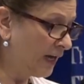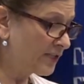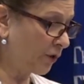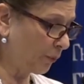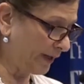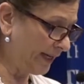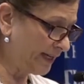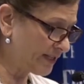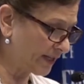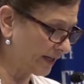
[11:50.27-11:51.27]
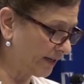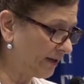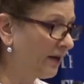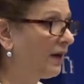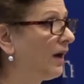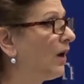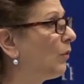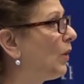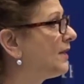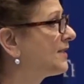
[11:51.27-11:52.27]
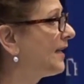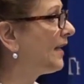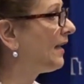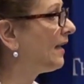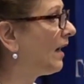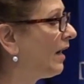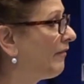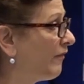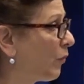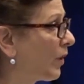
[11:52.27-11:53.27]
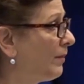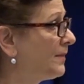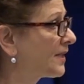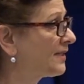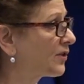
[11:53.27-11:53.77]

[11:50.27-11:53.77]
So what he did was he uh, formed a